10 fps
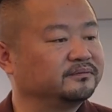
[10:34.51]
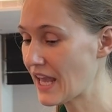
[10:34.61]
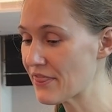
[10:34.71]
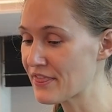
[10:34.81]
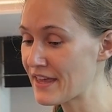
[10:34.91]

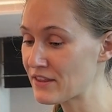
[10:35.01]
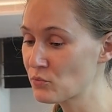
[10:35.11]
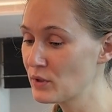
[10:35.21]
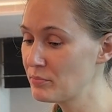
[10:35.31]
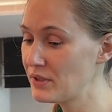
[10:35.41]
And
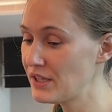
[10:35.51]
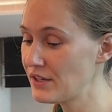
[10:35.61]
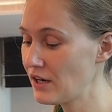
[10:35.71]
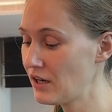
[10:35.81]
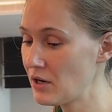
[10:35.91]
that will be
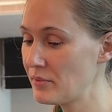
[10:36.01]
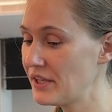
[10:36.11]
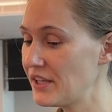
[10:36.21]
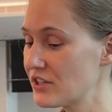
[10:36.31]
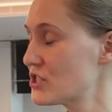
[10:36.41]
how
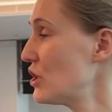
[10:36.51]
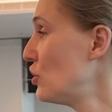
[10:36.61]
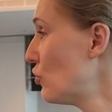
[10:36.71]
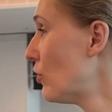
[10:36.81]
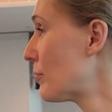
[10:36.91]
many years
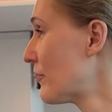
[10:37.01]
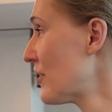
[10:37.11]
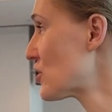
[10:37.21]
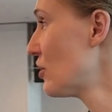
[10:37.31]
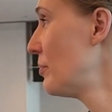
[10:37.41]
in your
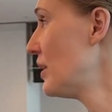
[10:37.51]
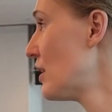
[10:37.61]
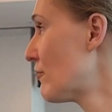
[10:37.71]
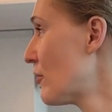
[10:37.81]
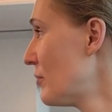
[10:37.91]
professional
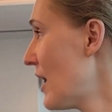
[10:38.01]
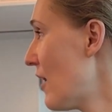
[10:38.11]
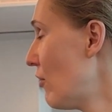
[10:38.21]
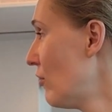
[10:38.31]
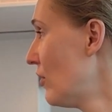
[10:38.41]
opinion oh, from
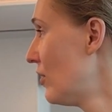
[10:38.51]
now?